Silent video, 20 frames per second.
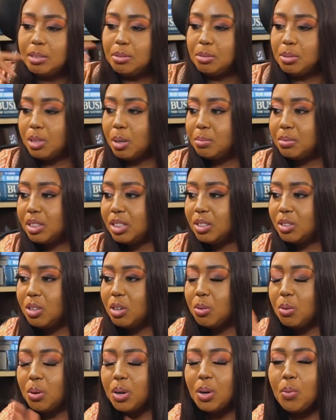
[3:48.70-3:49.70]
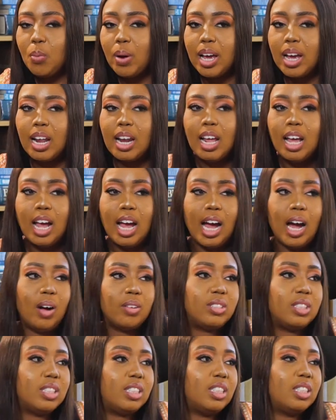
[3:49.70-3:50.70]
something is not going well, how
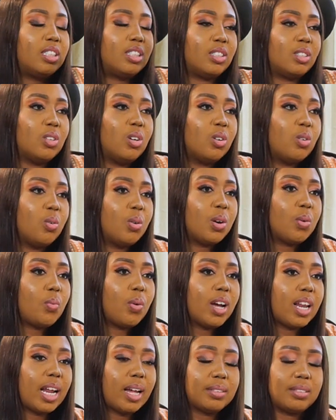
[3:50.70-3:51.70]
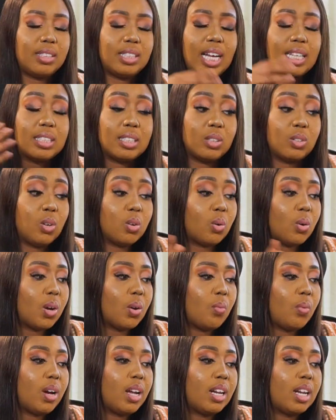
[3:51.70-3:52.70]
this is not going well, how that is not
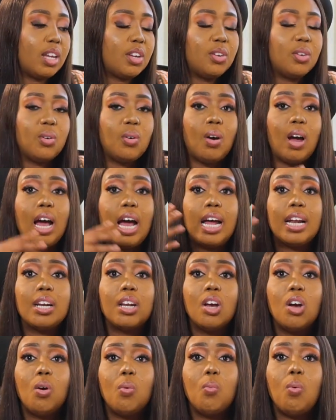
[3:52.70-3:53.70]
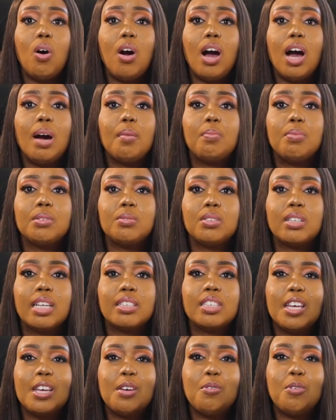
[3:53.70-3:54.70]
going well, you know. And what happened was
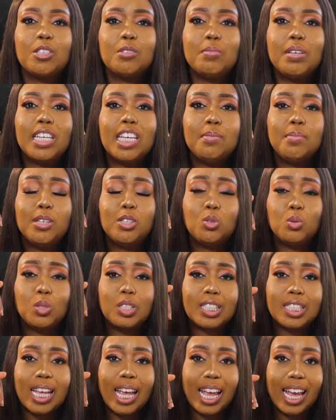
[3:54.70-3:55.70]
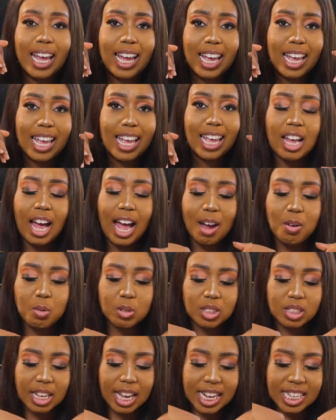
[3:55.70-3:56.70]
that it was making me to sink. I
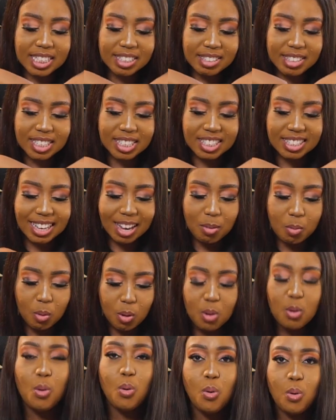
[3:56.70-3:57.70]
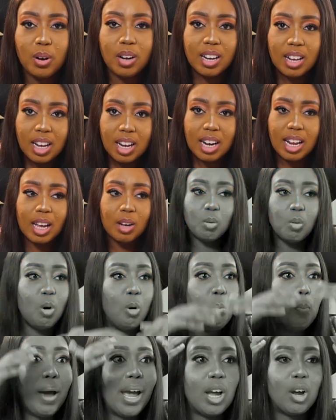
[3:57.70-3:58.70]
was entering inside one hole, like,
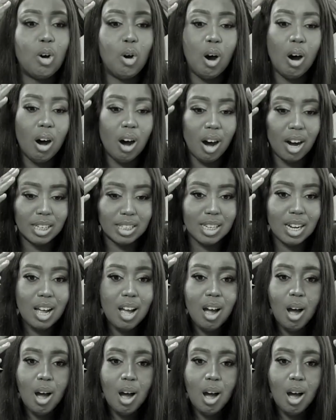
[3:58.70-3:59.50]
oh my God, I'm